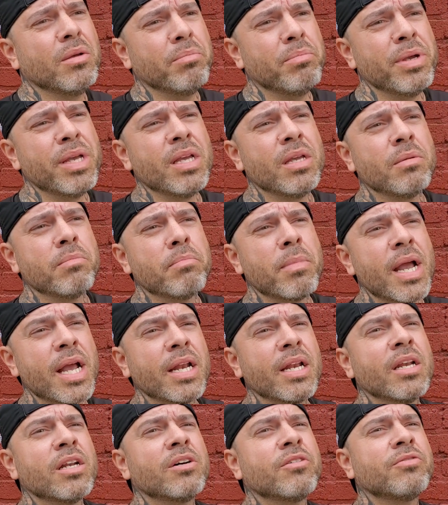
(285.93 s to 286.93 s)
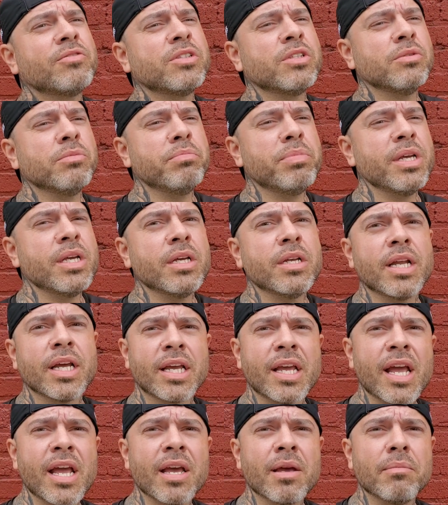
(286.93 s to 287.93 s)
being man enough to be in the
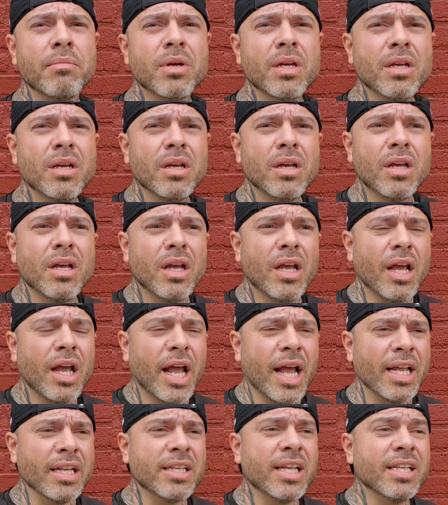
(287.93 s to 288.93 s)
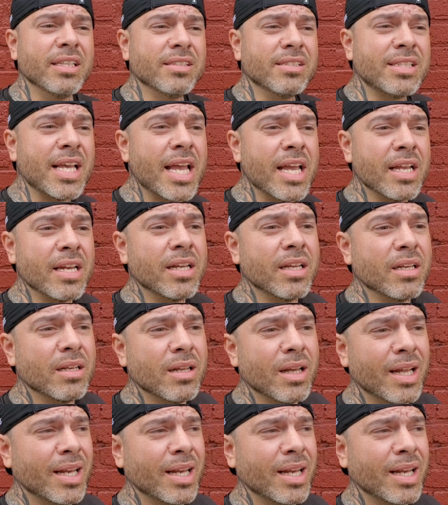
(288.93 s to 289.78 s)
camp and then saying it.